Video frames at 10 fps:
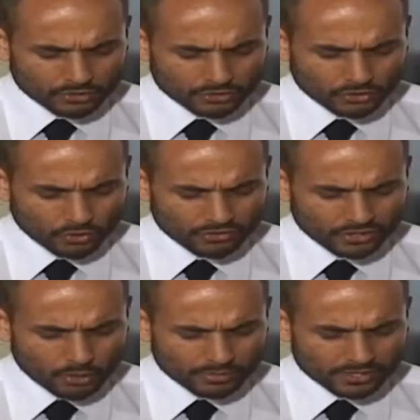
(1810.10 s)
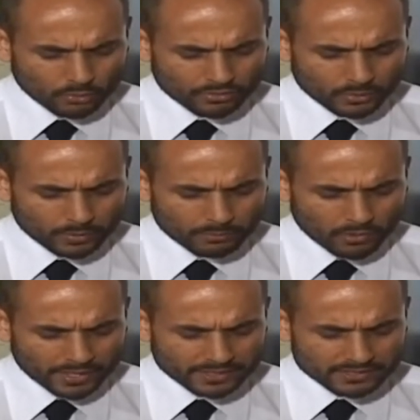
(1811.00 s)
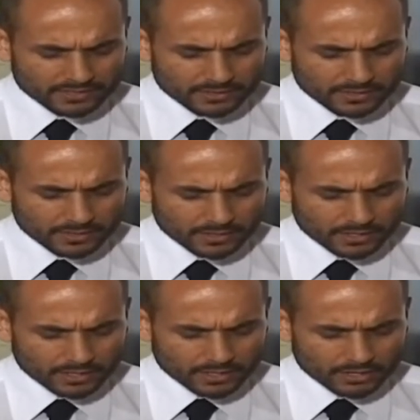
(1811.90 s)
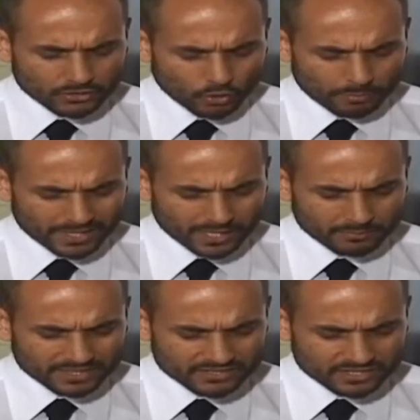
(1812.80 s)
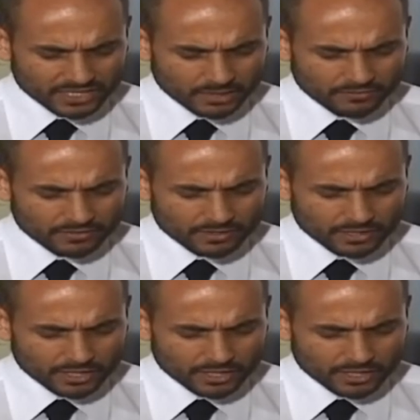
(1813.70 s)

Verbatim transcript: not only, Lord, that we might not become deceived,